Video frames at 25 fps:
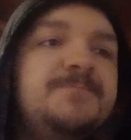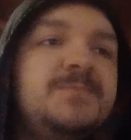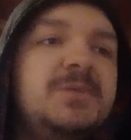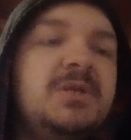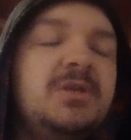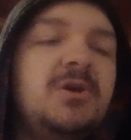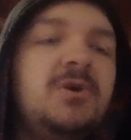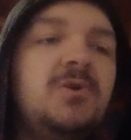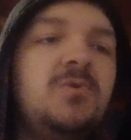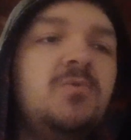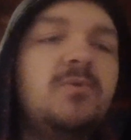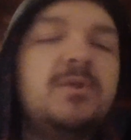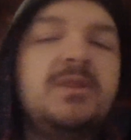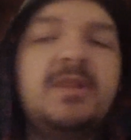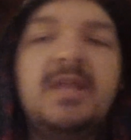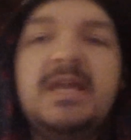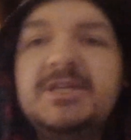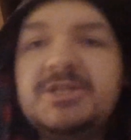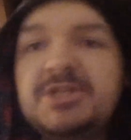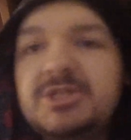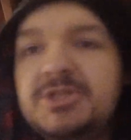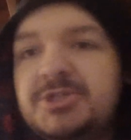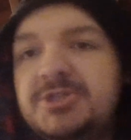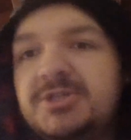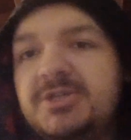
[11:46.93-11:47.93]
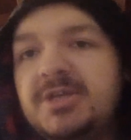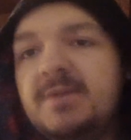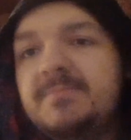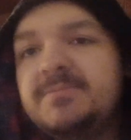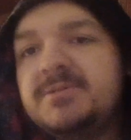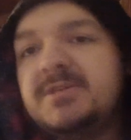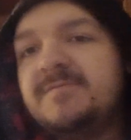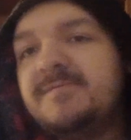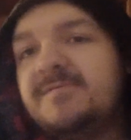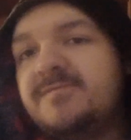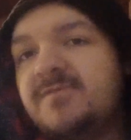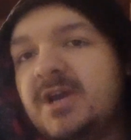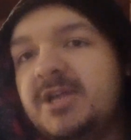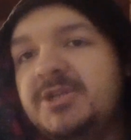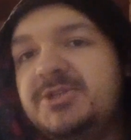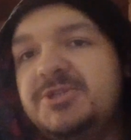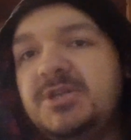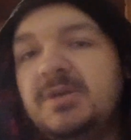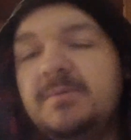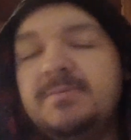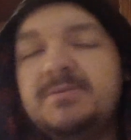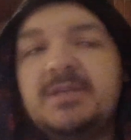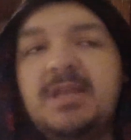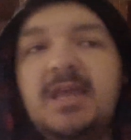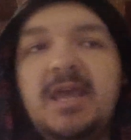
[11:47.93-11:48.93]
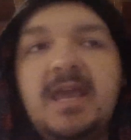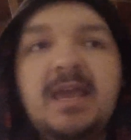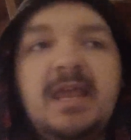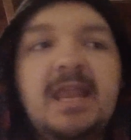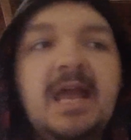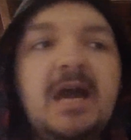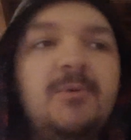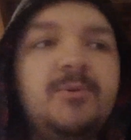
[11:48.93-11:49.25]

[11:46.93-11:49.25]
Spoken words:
you know, relationships and friendships and hanging